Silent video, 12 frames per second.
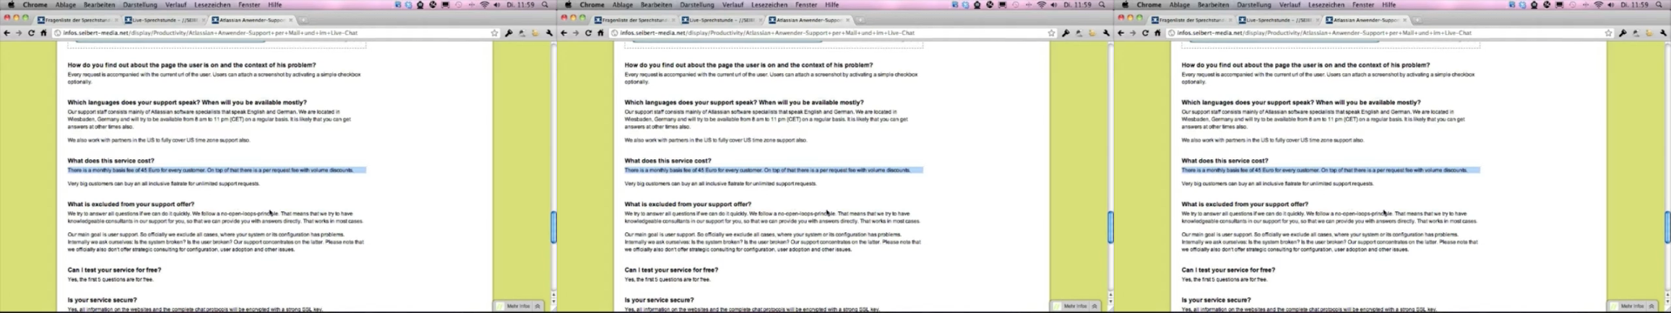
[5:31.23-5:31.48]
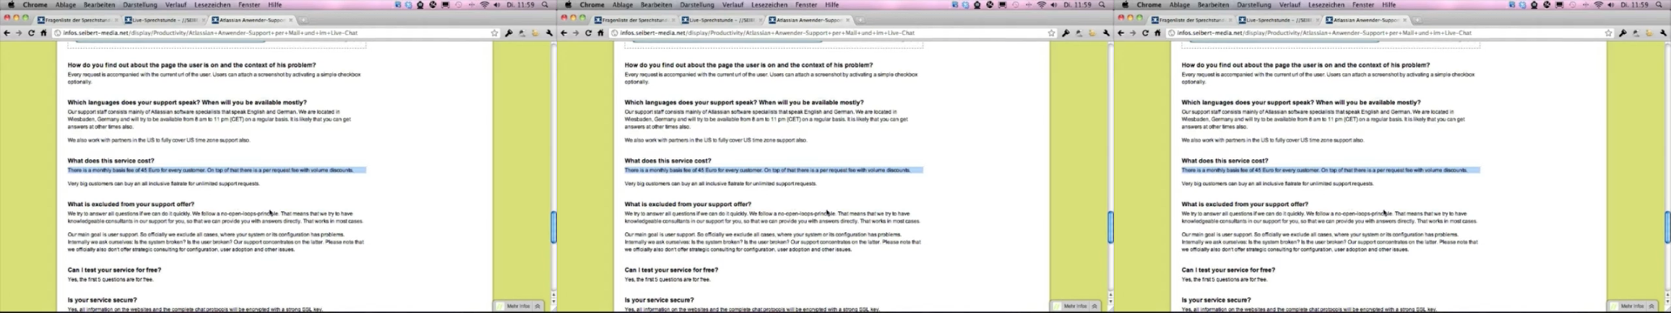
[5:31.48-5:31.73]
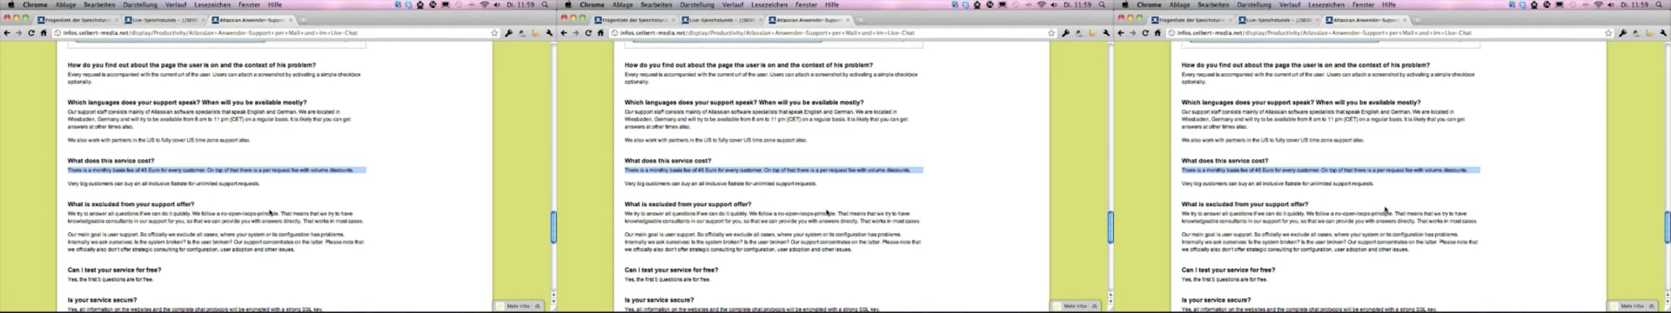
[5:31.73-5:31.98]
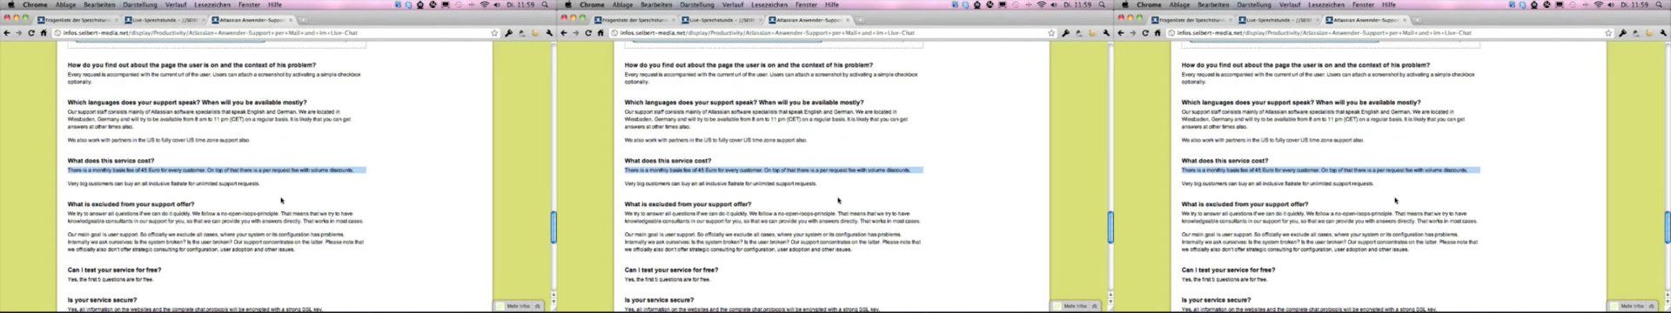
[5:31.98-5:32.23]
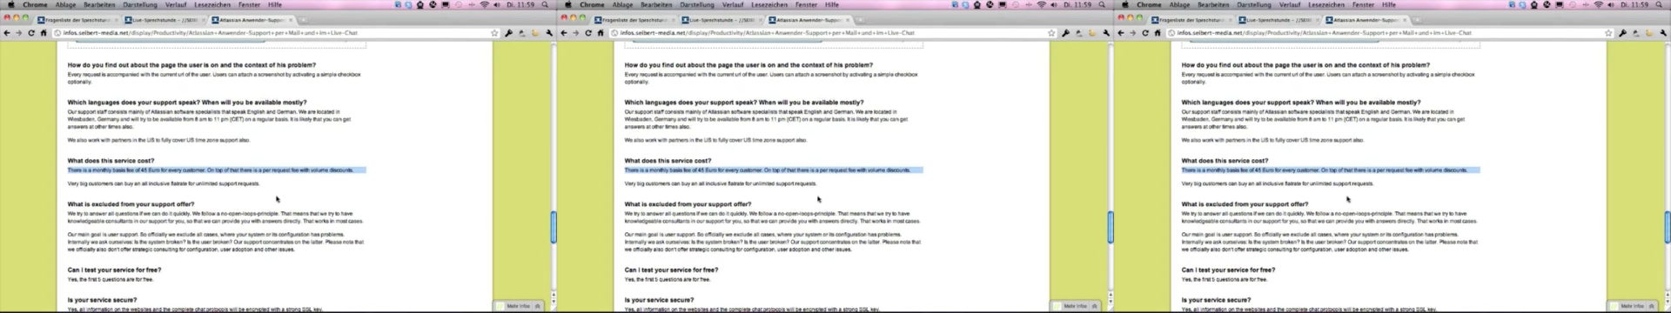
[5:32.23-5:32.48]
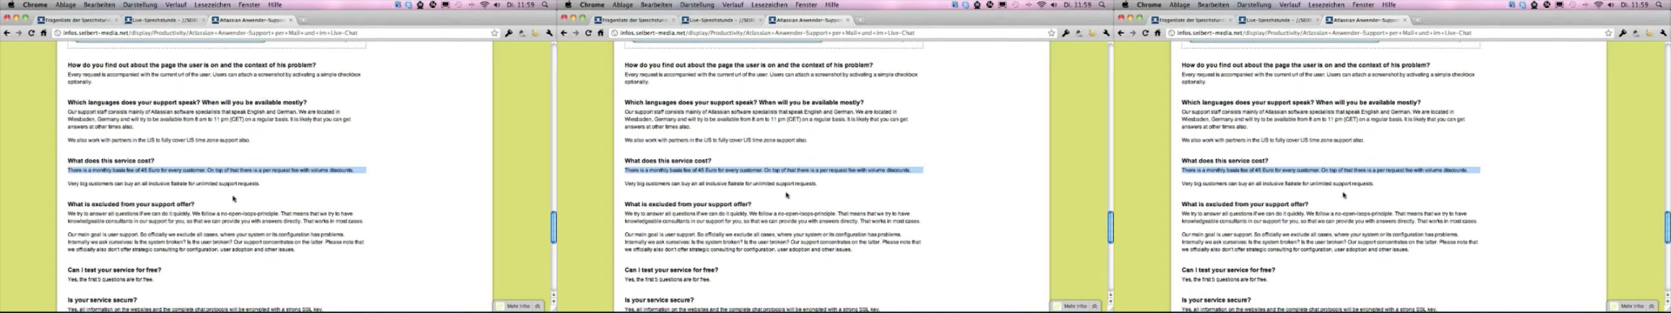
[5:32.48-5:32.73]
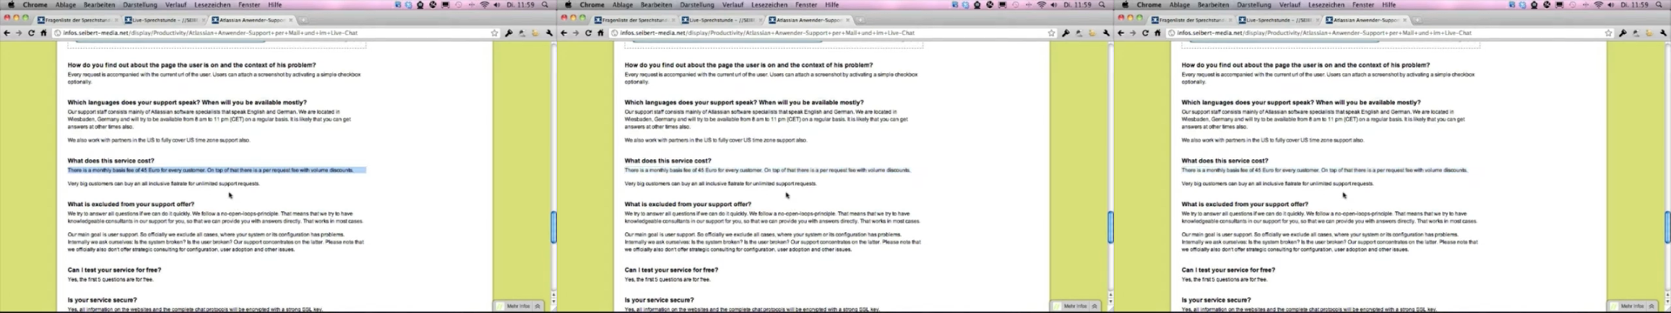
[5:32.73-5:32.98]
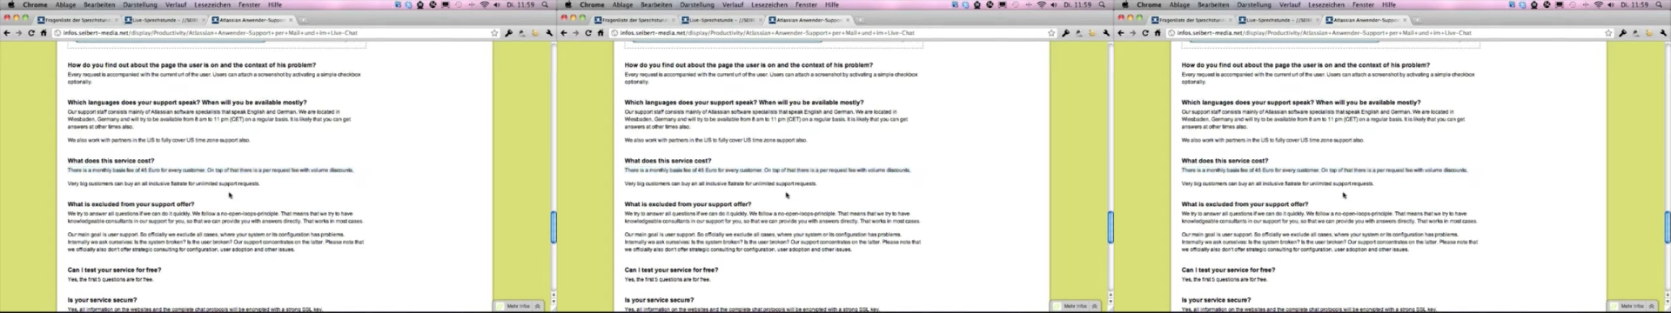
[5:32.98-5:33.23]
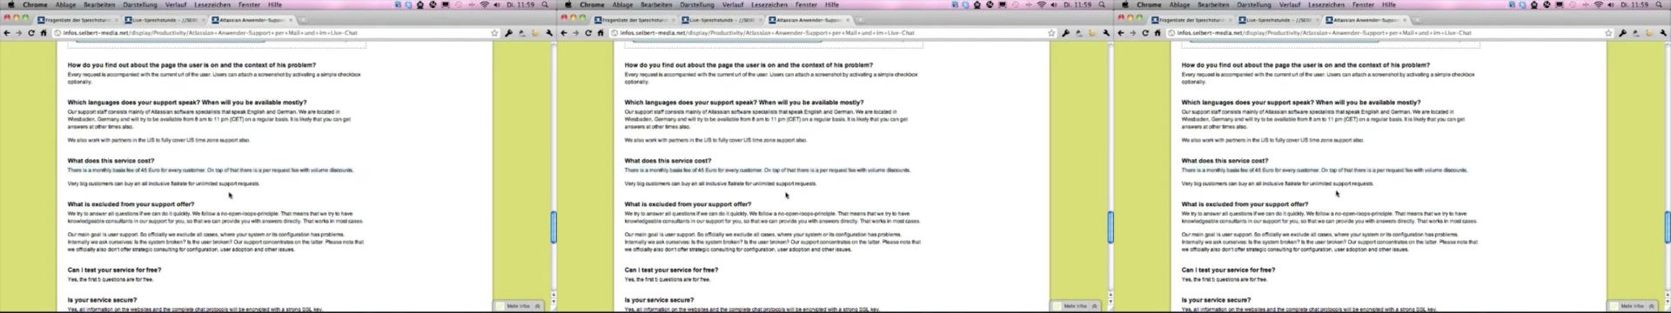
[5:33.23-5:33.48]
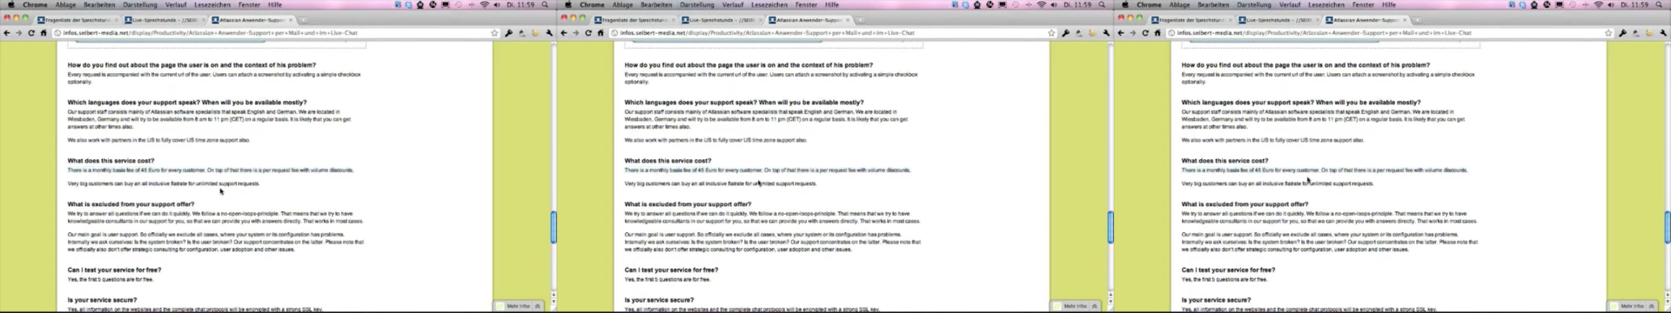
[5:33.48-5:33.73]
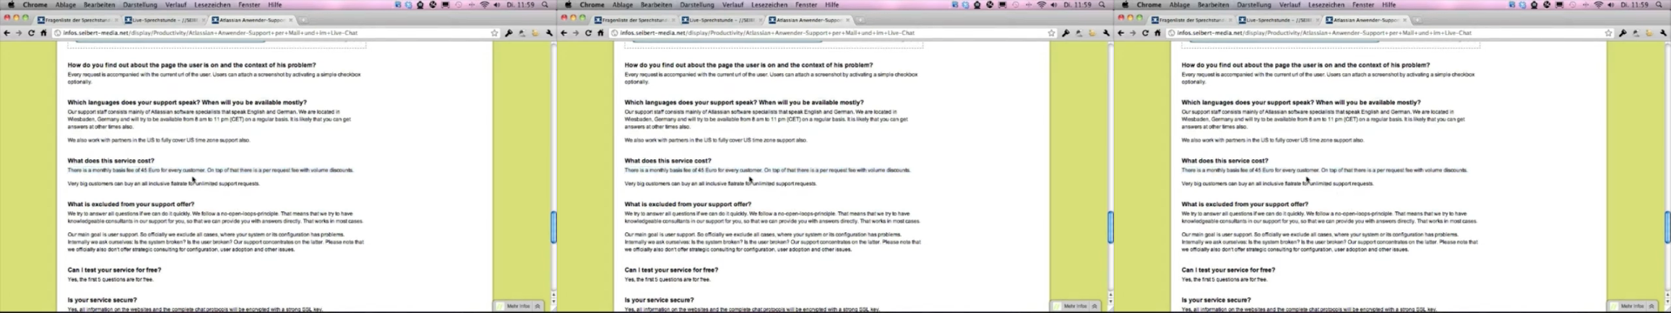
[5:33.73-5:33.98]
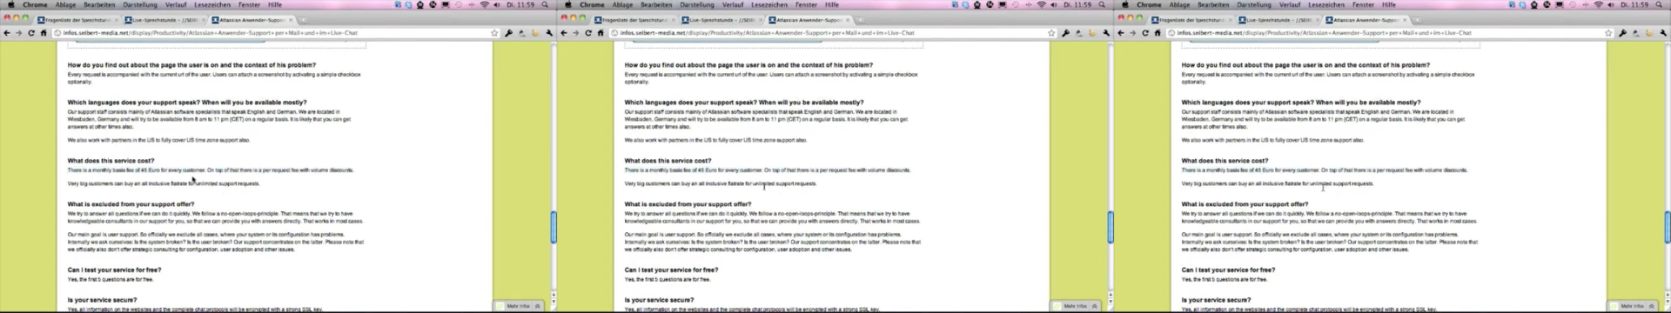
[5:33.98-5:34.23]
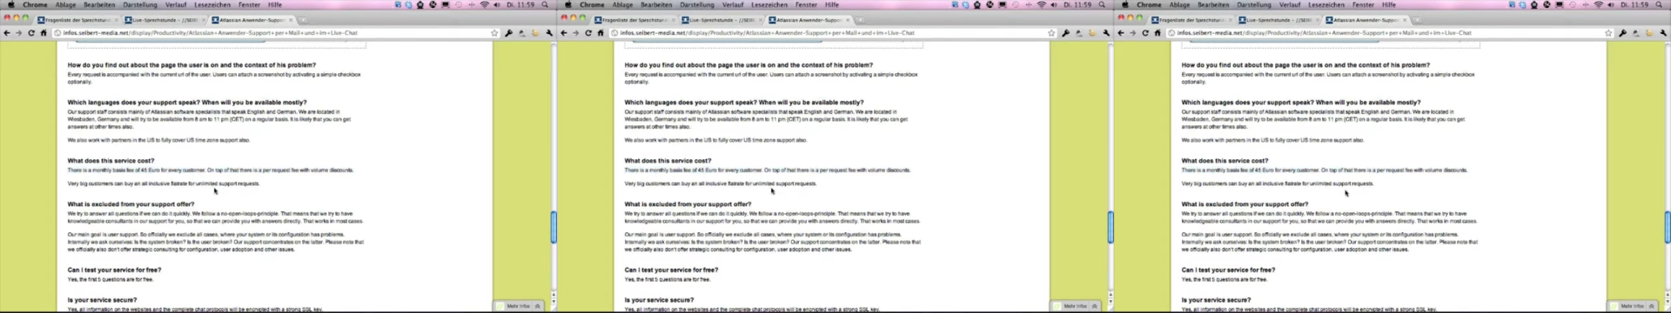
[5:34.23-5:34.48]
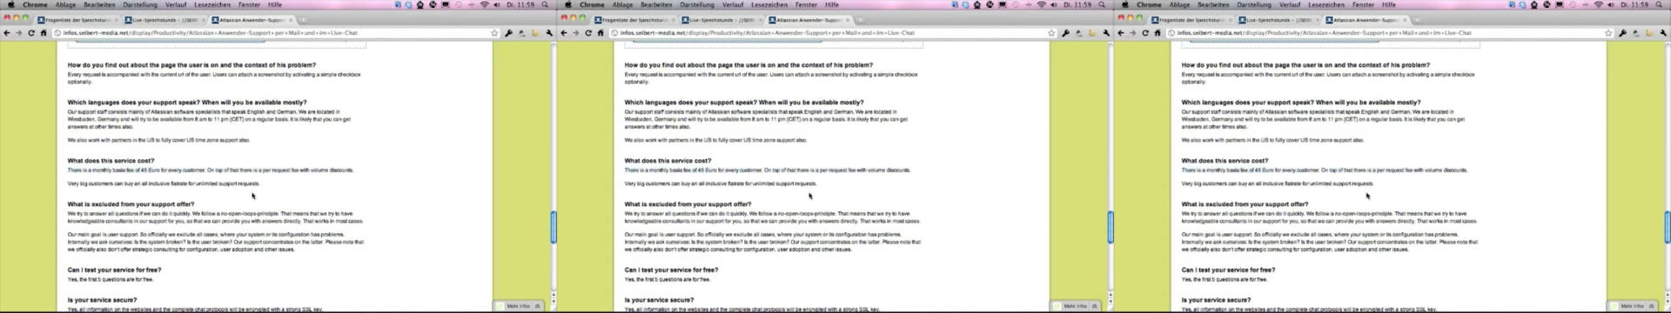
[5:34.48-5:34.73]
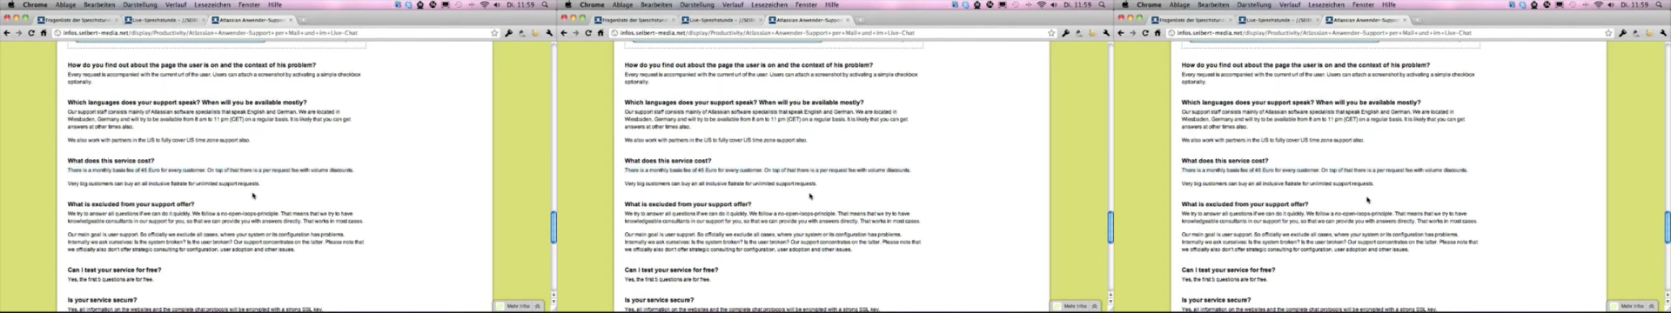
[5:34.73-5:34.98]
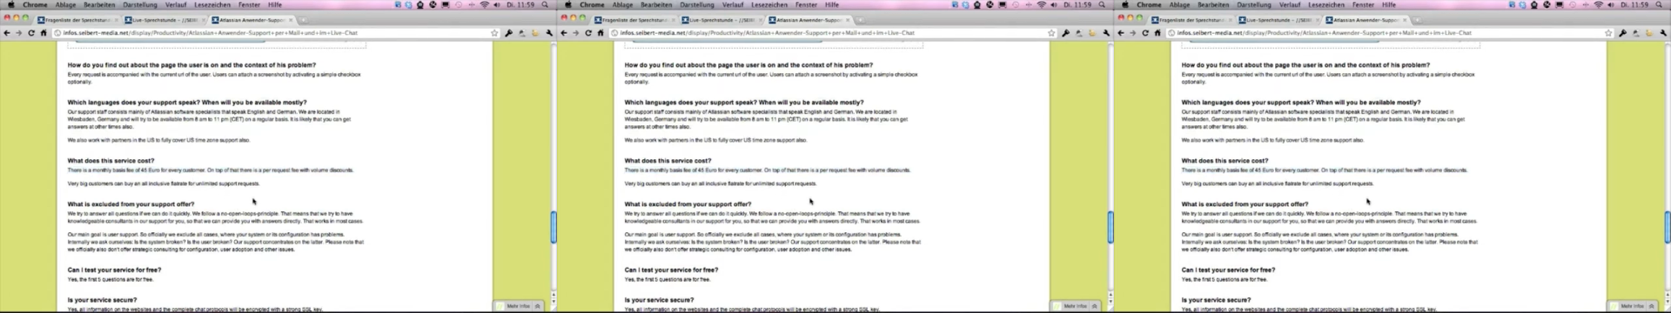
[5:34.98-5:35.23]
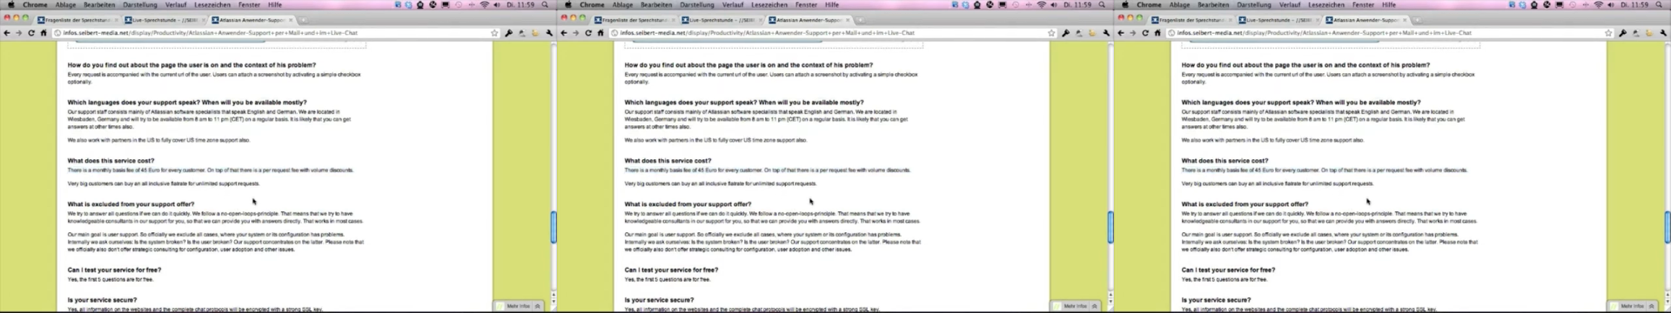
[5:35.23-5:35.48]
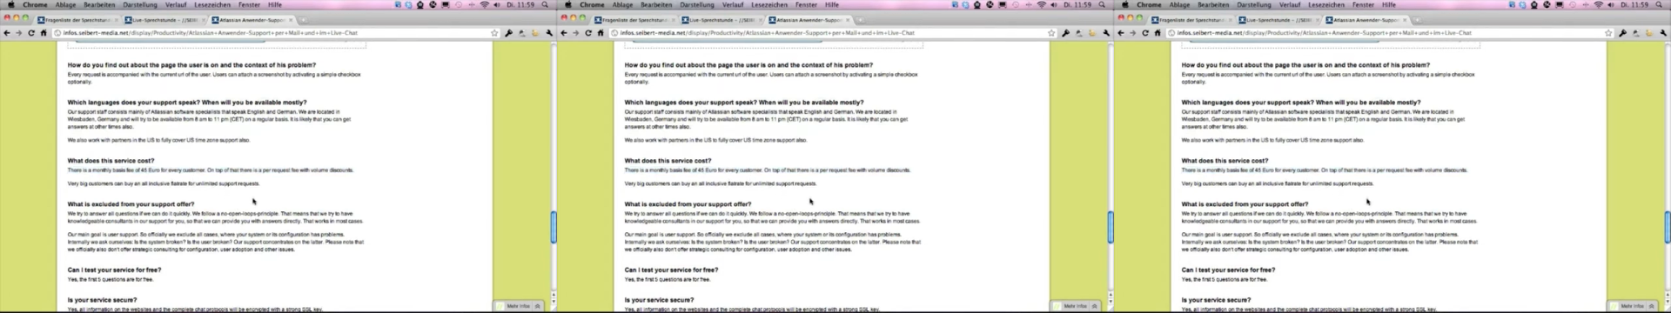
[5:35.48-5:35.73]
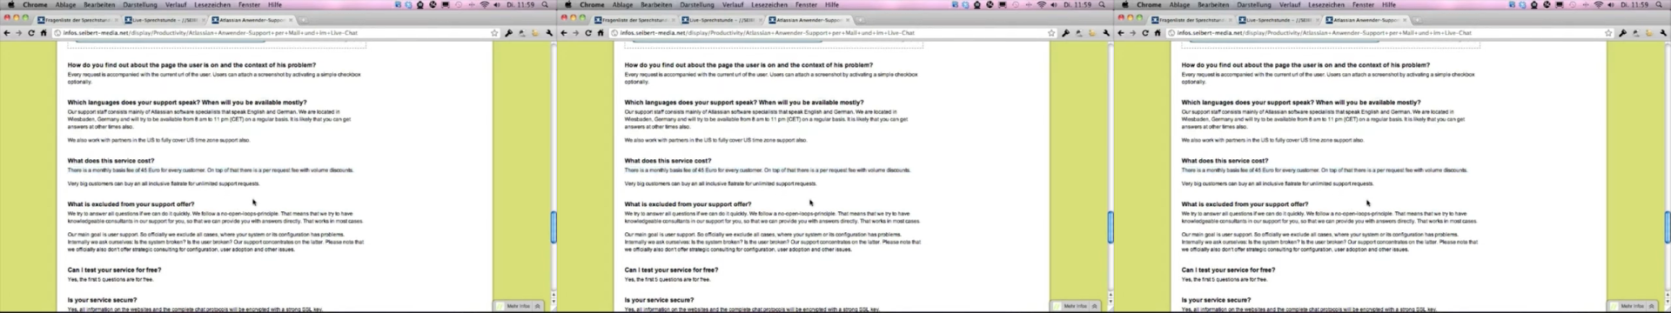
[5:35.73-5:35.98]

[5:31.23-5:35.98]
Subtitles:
[unreadable: no face in view]